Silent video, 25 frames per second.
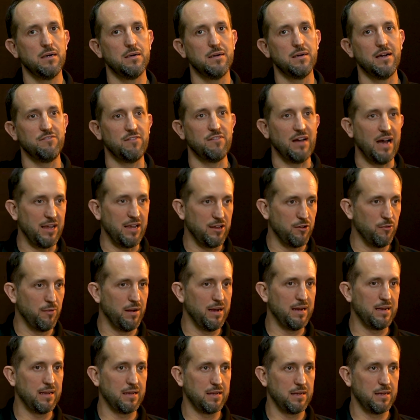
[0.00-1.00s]

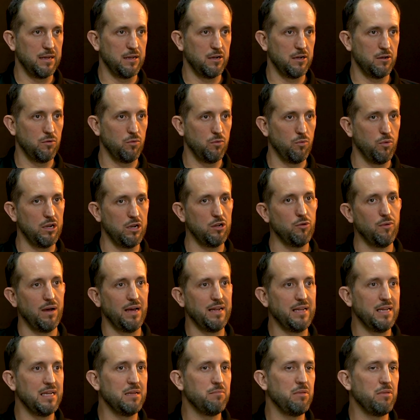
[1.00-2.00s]
evaluating, what do I
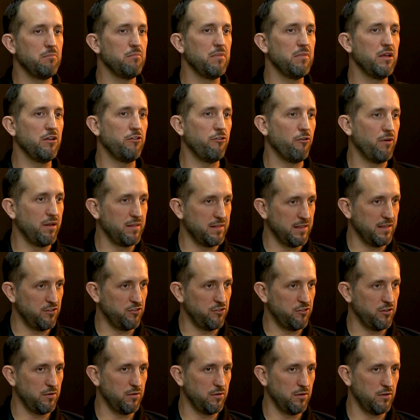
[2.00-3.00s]
need to be mentoring these
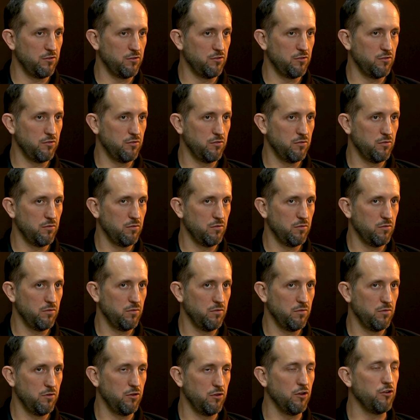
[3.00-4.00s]
students
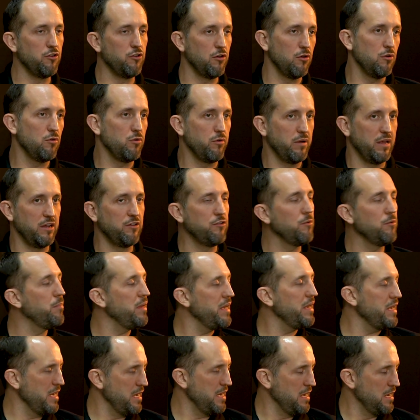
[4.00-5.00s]
to do and to be?